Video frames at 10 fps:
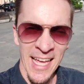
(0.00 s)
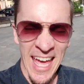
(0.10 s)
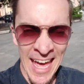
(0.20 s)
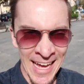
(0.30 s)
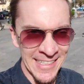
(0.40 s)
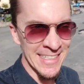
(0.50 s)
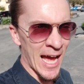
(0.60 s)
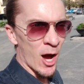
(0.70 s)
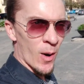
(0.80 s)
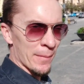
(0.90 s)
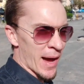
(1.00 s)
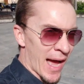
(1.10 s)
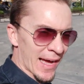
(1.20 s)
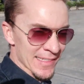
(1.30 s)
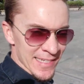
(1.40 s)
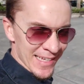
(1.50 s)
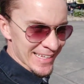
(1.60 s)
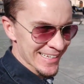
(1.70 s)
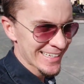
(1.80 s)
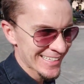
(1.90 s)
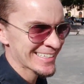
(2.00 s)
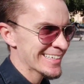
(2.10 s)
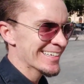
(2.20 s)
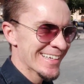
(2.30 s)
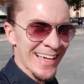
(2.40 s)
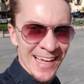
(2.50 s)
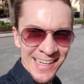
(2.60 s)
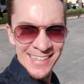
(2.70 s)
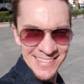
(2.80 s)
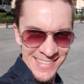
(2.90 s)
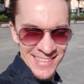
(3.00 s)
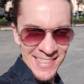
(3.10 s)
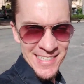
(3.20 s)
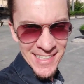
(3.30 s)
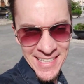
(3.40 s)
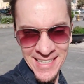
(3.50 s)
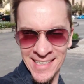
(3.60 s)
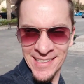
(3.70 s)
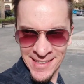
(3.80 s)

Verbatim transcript: And now I'm hot, and Sicily